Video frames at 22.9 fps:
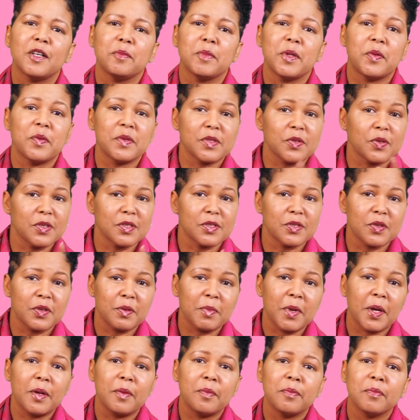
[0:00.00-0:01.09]
It was also in
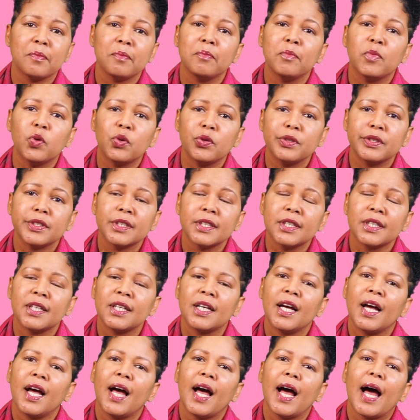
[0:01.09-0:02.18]
my bone,
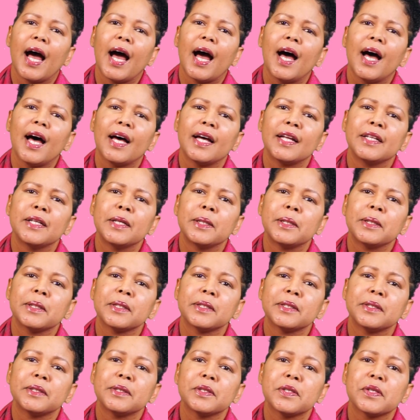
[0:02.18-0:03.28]
and
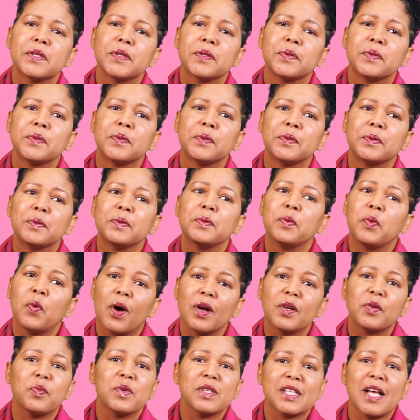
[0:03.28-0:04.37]

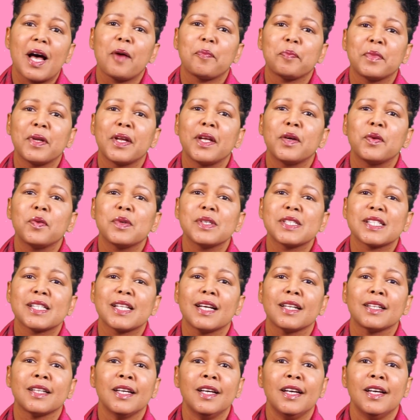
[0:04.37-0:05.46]
what was happening was
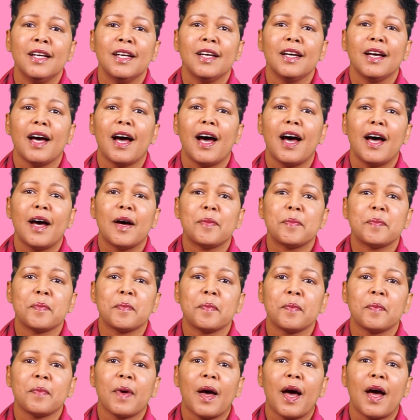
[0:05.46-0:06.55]
that
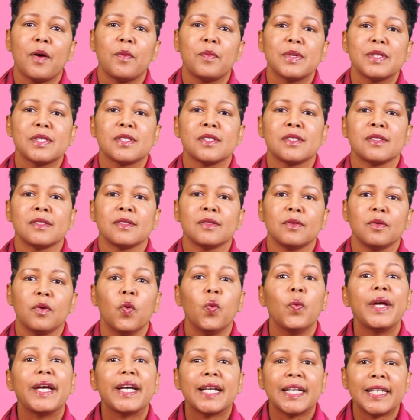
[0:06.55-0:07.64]
I was
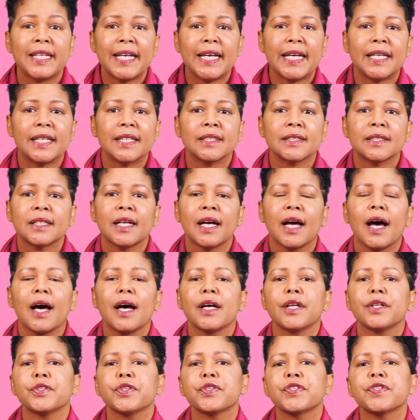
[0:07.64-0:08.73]
weakening,
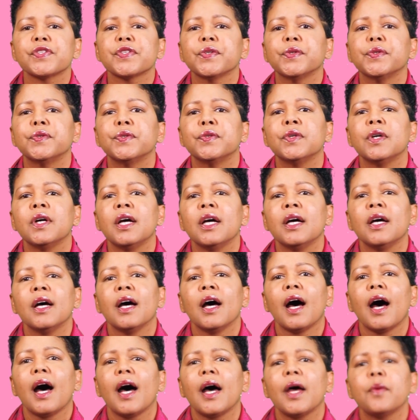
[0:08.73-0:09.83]
and so
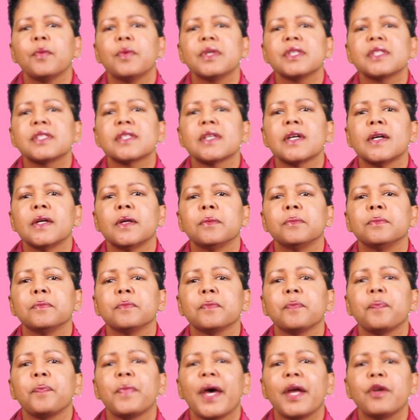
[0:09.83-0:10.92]
I was
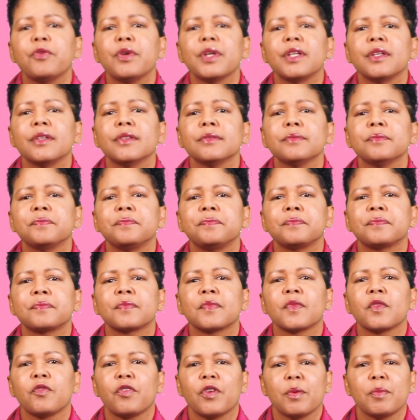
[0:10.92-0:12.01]
bedridden
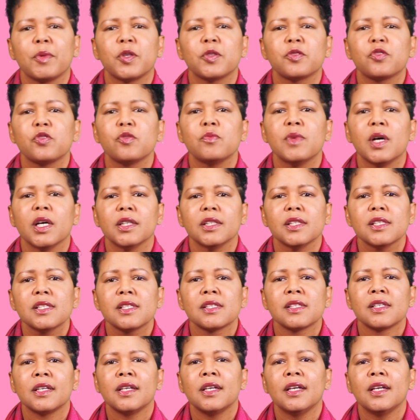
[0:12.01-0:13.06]
for about 2 months,